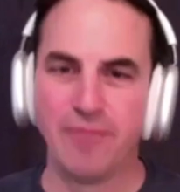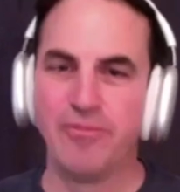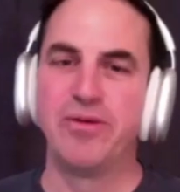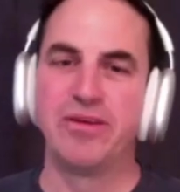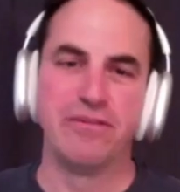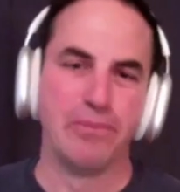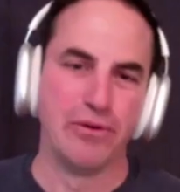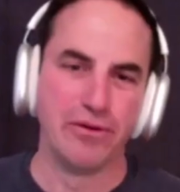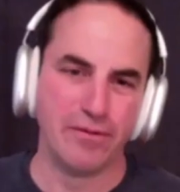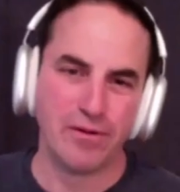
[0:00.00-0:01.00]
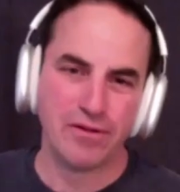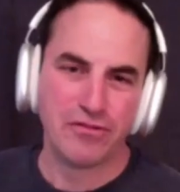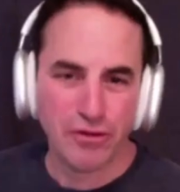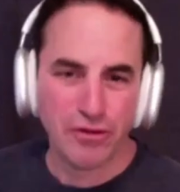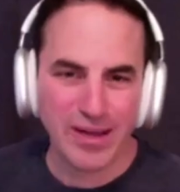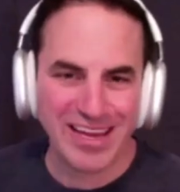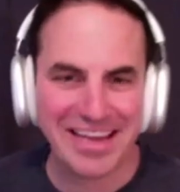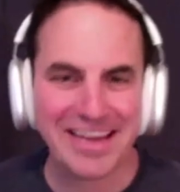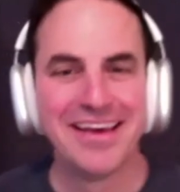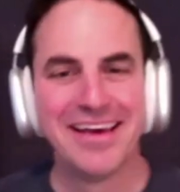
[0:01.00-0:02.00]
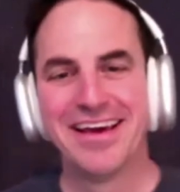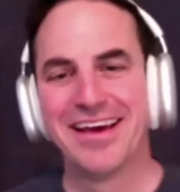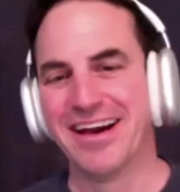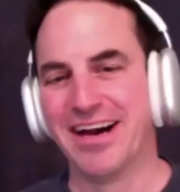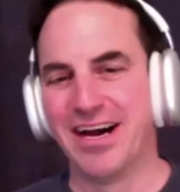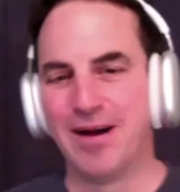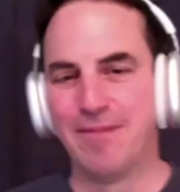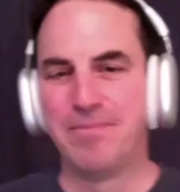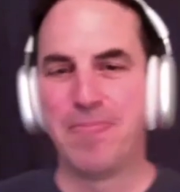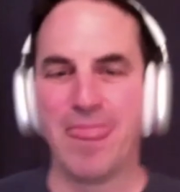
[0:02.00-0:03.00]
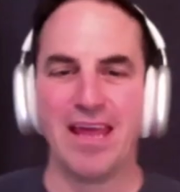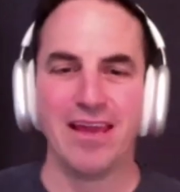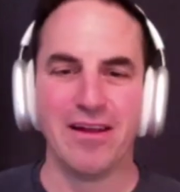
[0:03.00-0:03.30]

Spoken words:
I'm a big supporter in what you're doing. And